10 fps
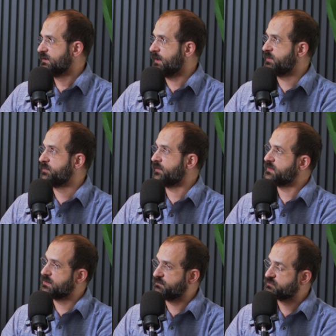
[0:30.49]
and people on the
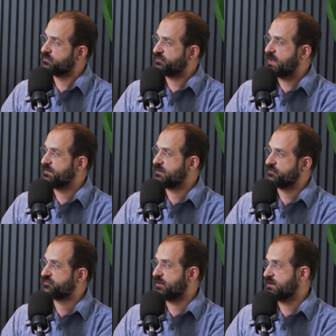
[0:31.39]
individual side that are
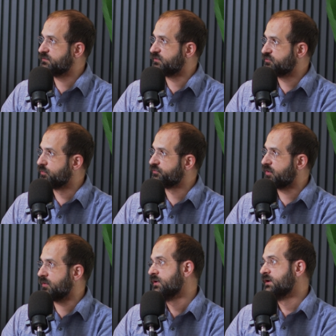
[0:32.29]
just trying to use the tools
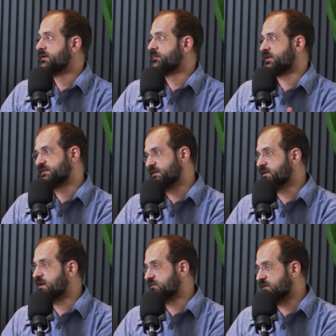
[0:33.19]
go, but it's still
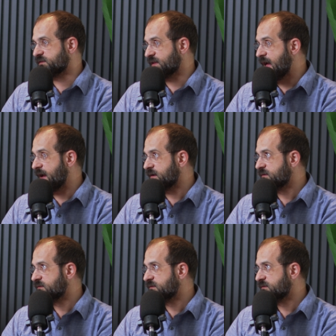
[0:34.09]
not as good as Slack.